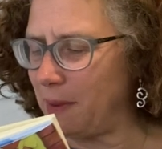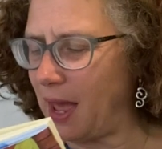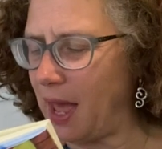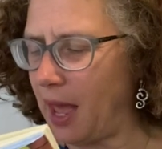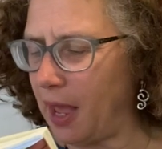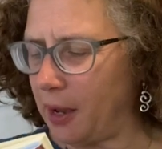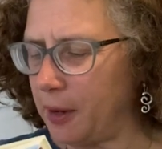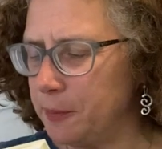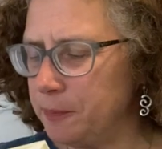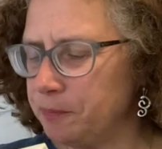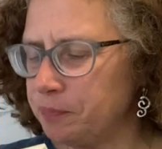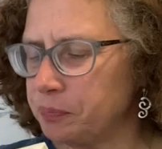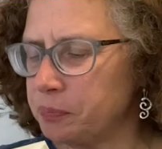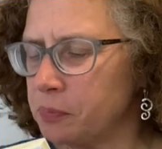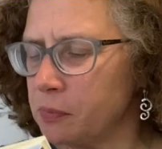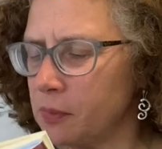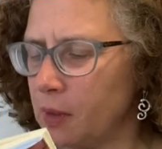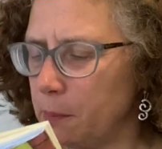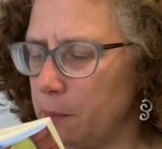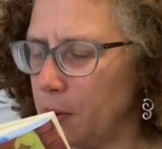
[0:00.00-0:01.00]
back.
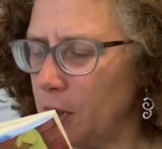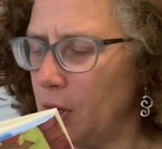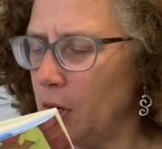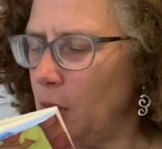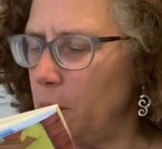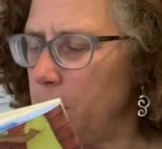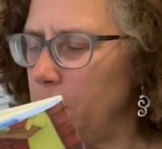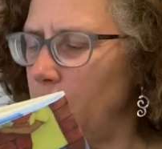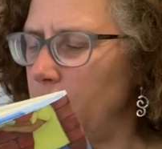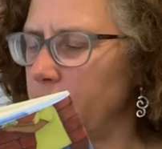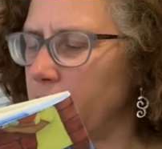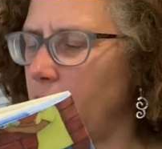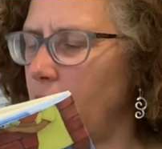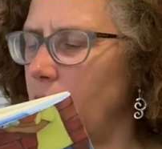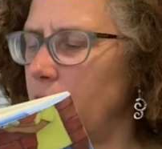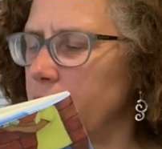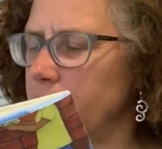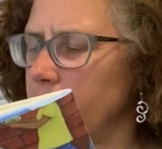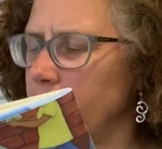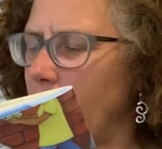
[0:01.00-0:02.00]
Pearl pulled a
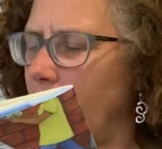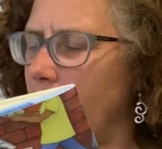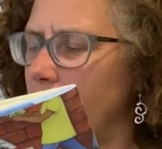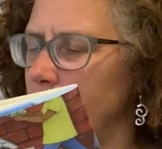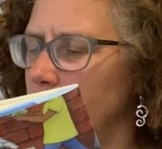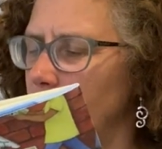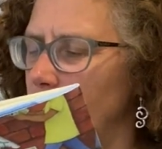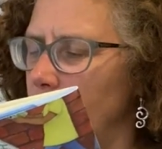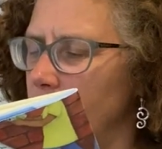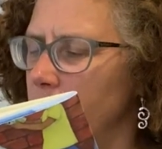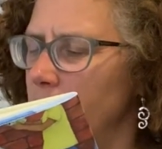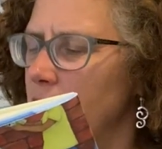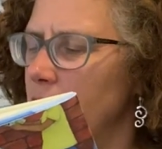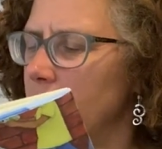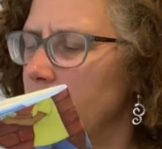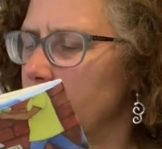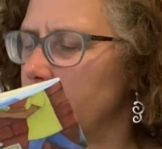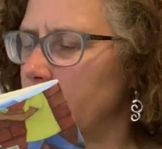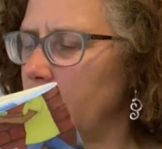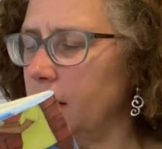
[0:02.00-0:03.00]
card catalog,
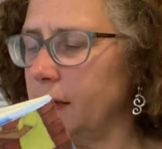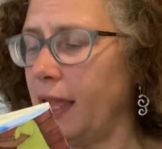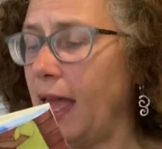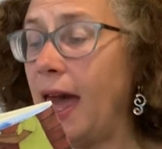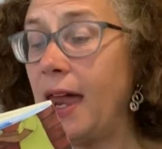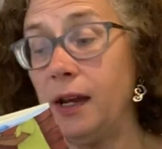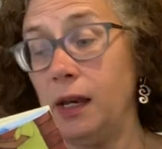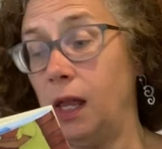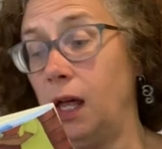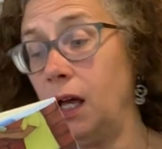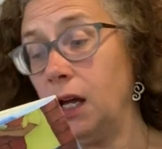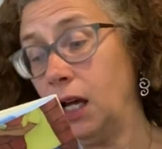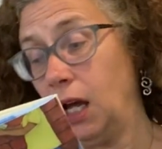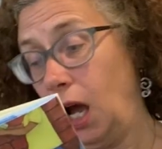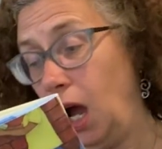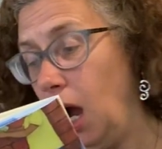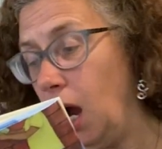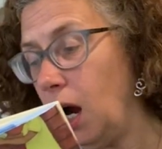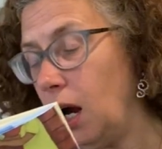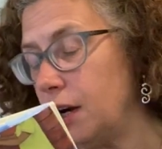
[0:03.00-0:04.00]
a catalog
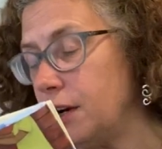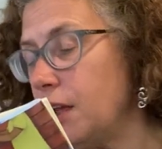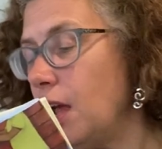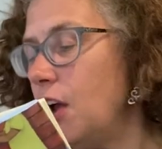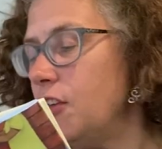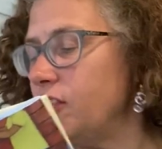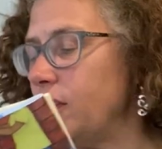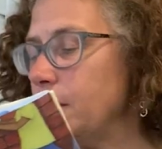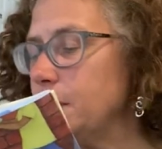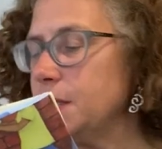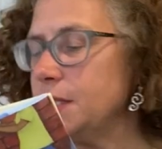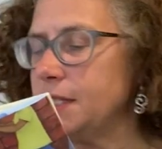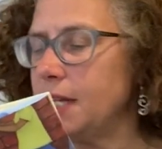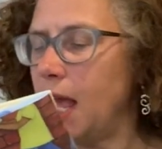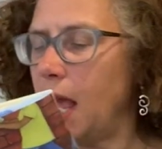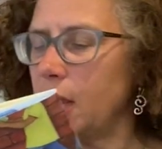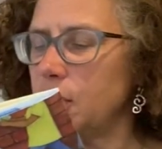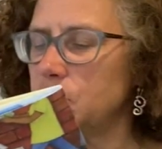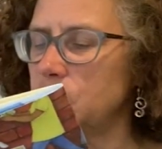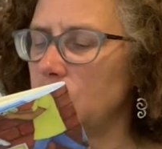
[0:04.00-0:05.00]
card from the
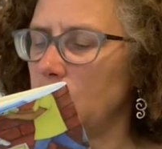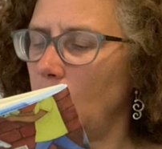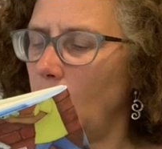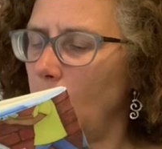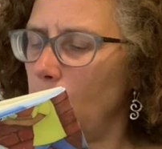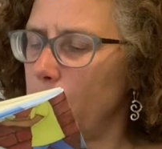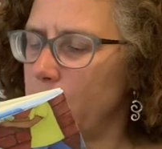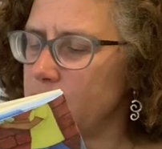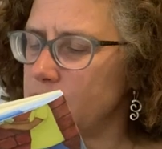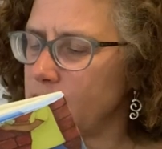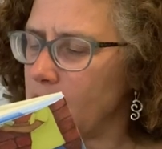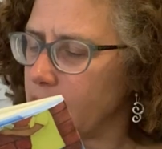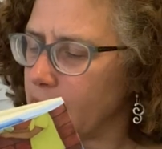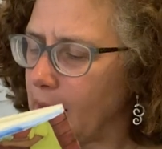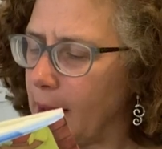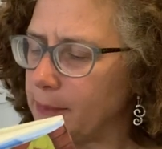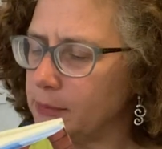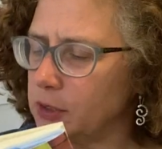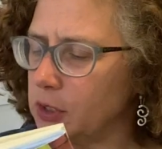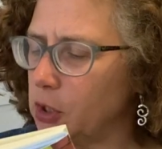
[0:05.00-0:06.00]
stack she always
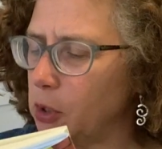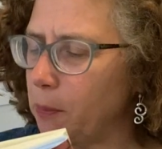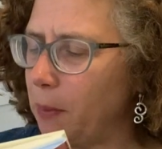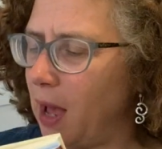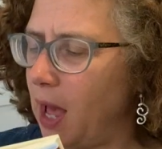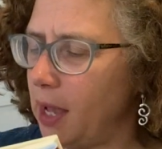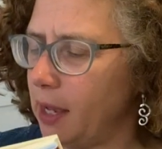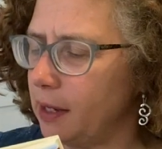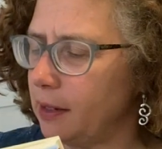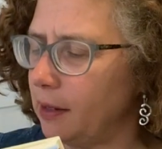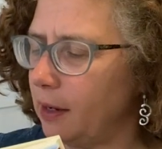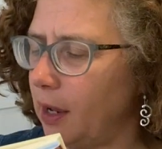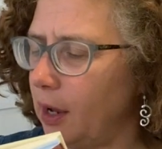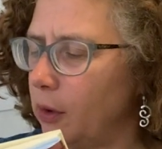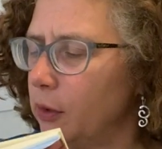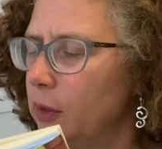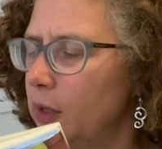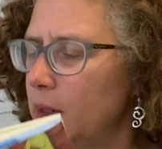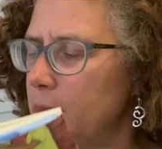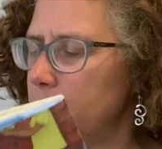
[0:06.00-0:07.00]
kept in her pocket
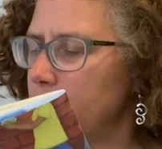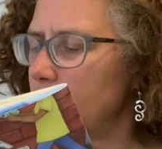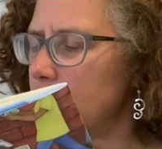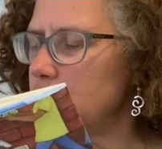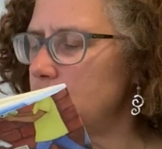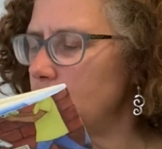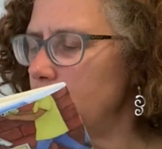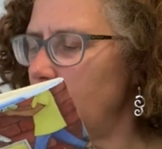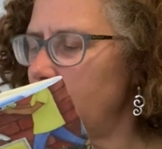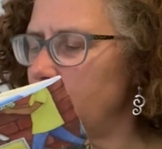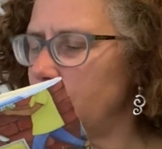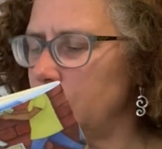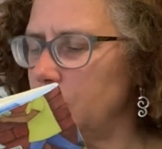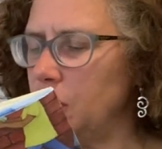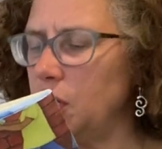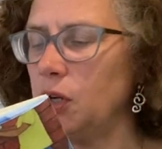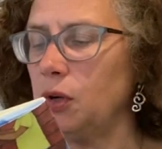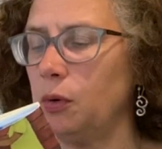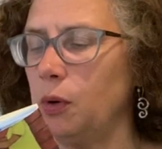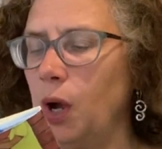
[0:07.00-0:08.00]
now because she never
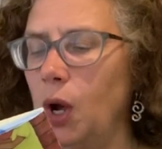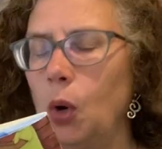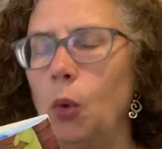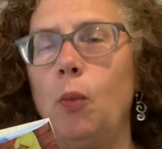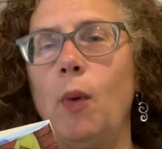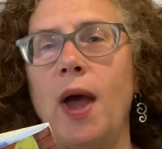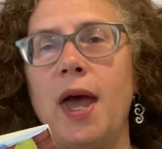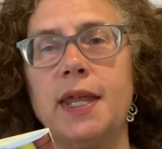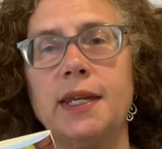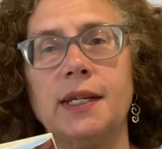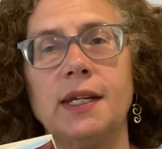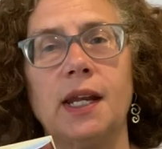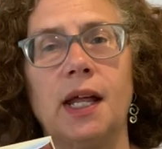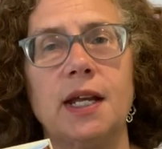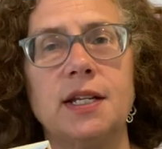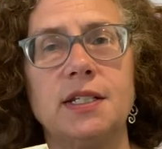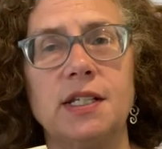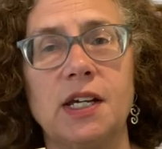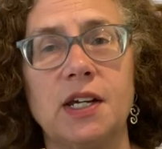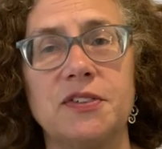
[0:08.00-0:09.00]
knew when an
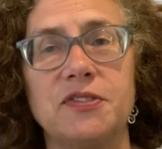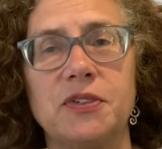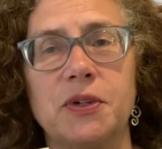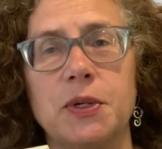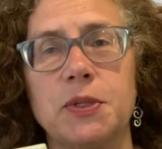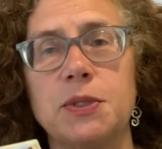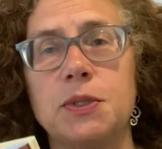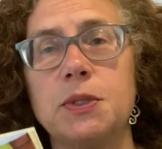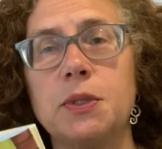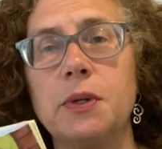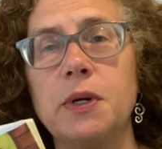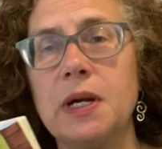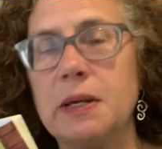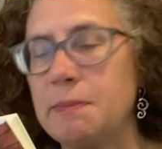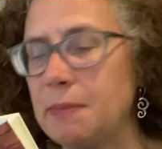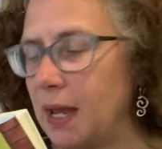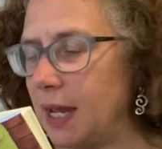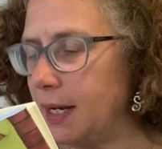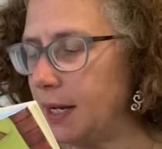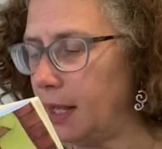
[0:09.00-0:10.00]
idea for a story
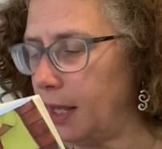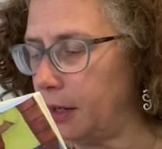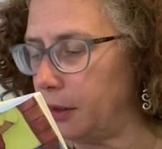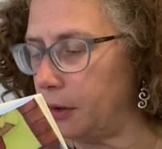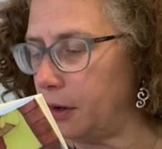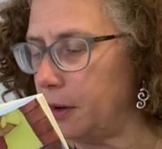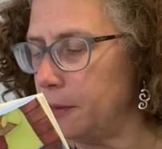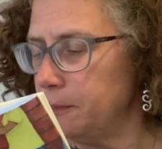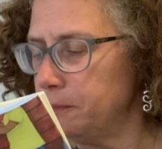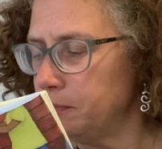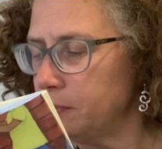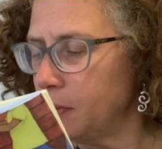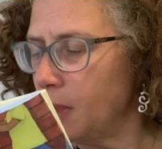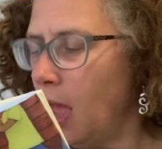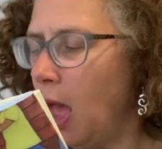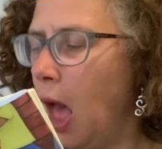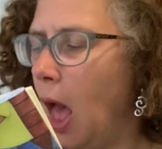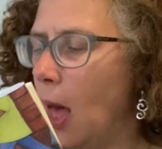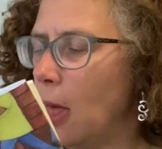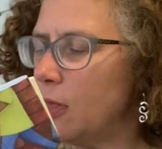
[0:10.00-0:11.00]
might hit her.
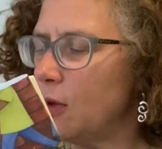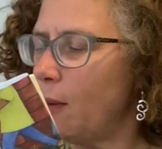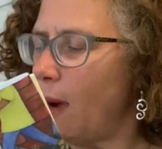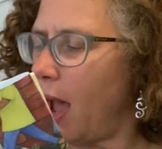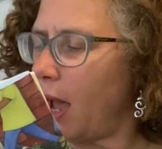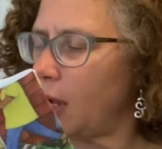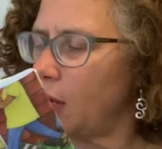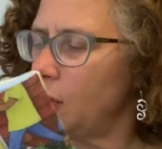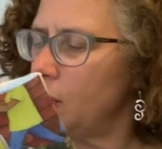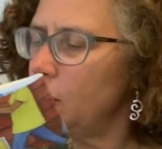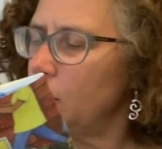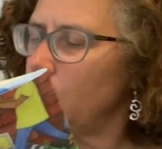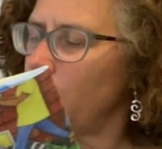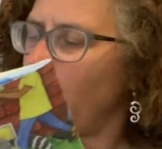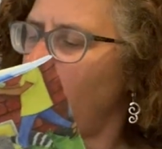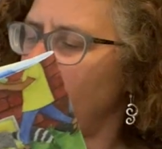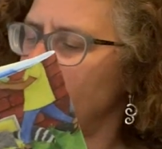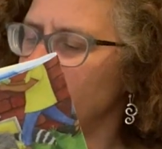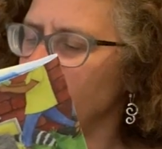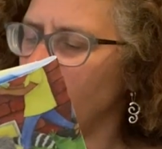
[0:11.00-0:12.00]
The raccoon
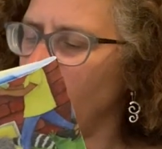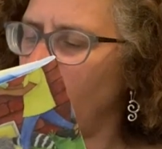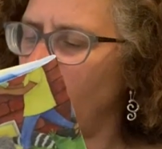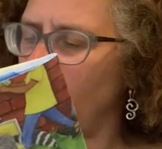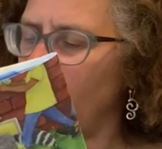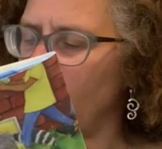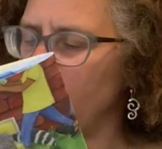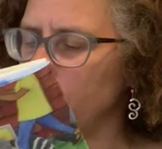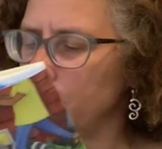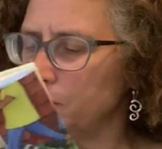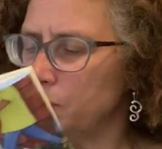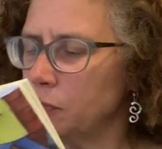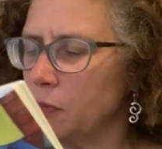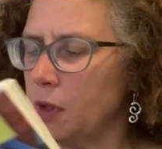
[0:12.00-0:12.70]
grabbed the card.